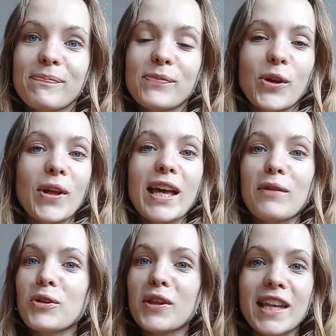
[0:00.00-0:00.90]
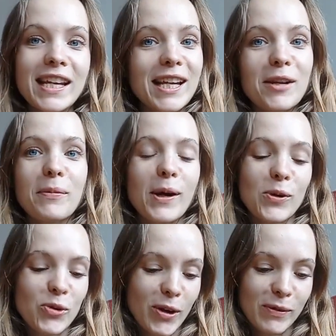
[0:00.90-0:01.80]
So yeah, if you're thinking
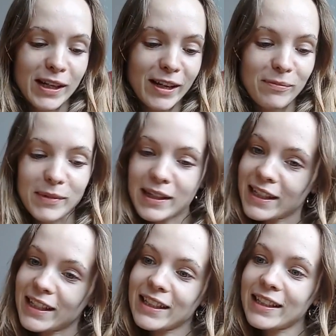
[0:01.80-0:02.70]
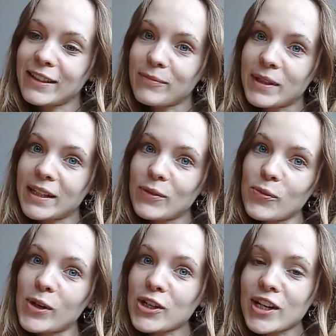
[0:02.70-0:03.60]
about travelling but you've been
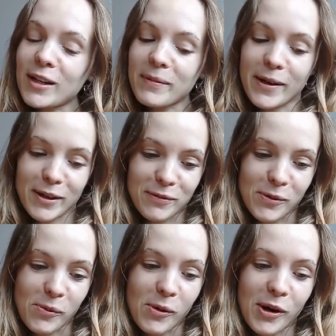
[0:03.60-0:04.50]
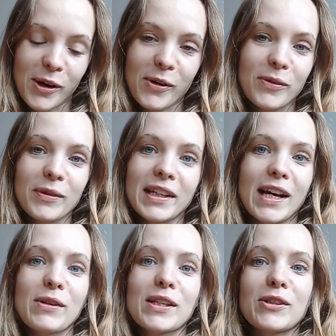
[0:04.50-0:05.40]
wishing about it for a while,
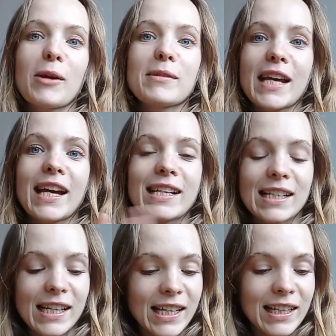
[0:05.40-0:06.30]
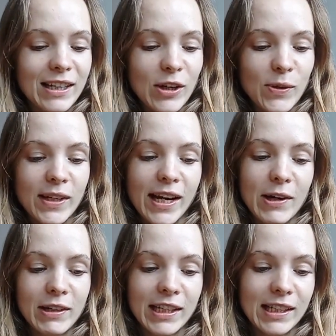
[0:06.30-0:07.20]
now's the time to actually knuckle
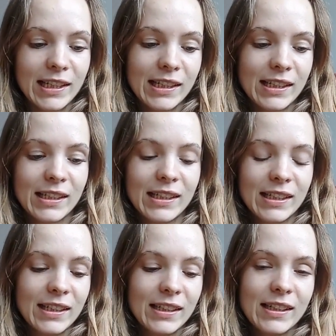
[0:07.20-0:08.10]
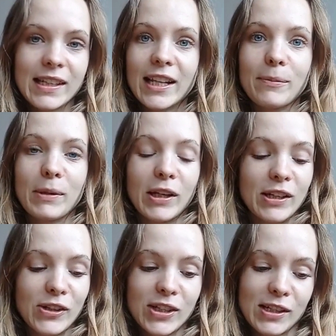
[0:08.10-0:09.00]
down and take the
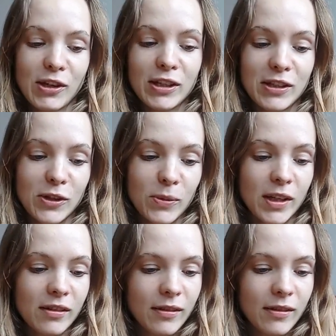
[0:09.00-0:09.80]
plunge, decide to do it.